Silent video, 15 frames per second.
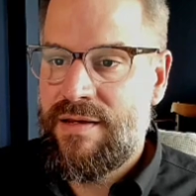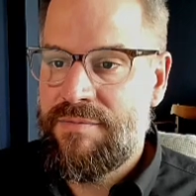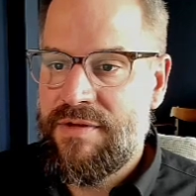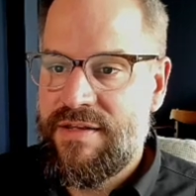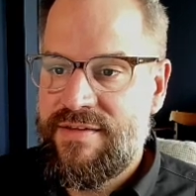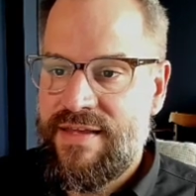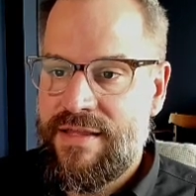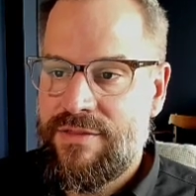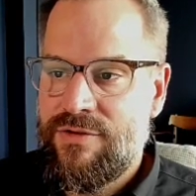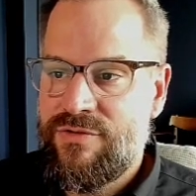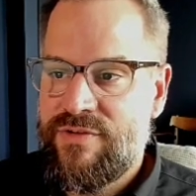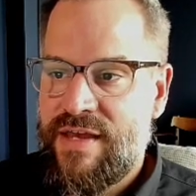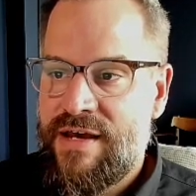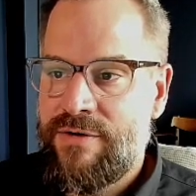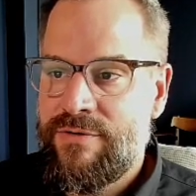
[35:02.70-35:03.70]
going to take those
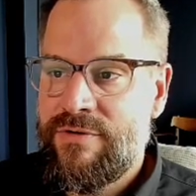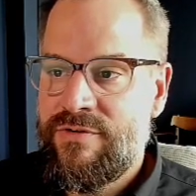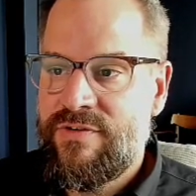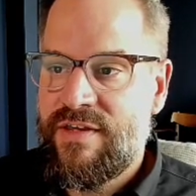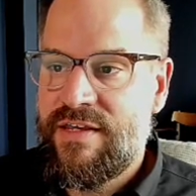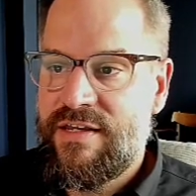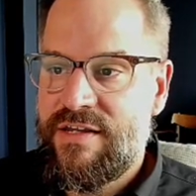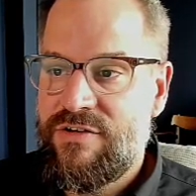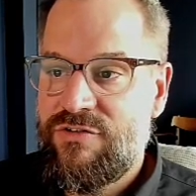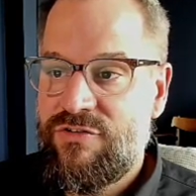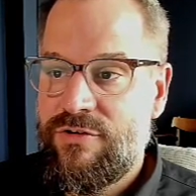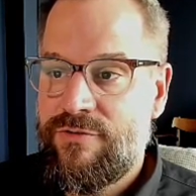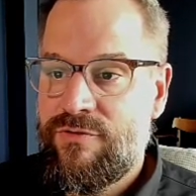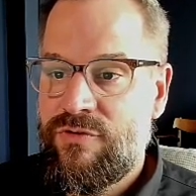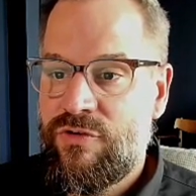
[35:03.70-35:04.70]
hours and get a
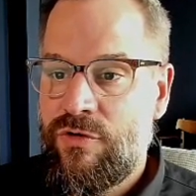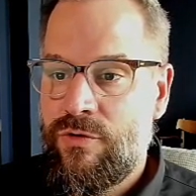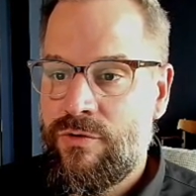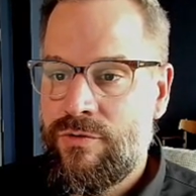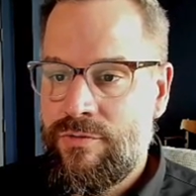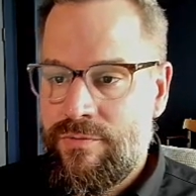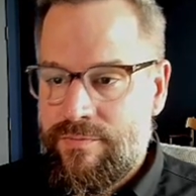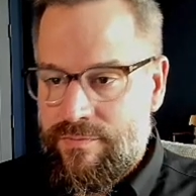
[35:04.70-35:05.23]
shift total.